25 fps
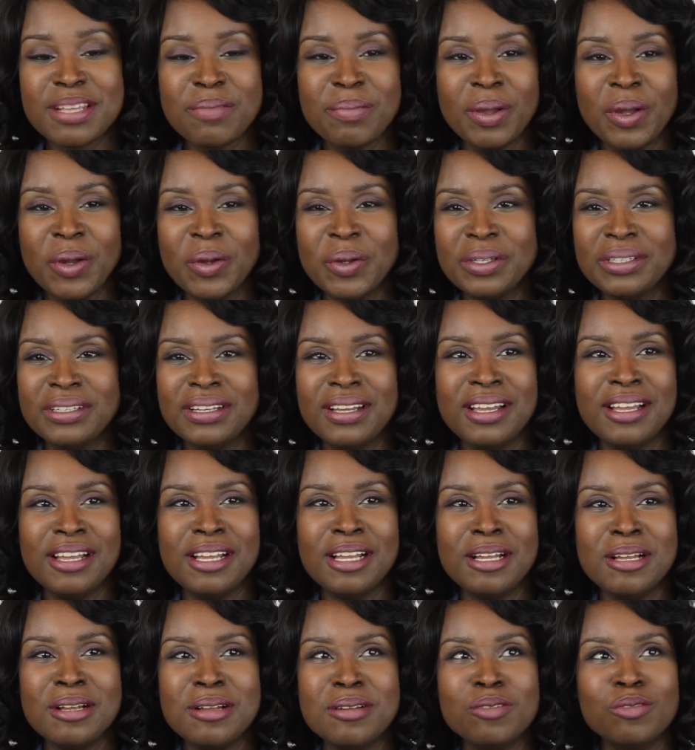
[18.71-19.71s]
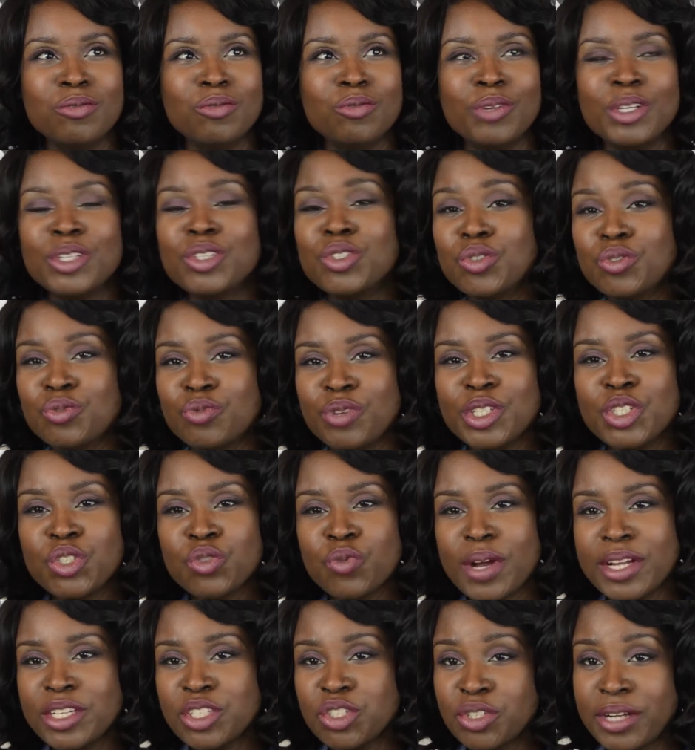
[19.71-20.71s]
about
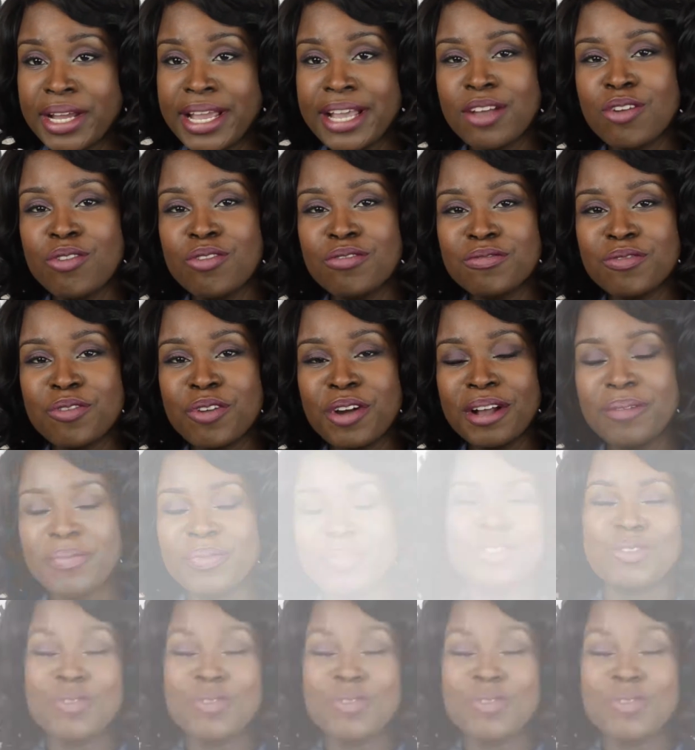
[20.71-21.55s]
which one should I go for.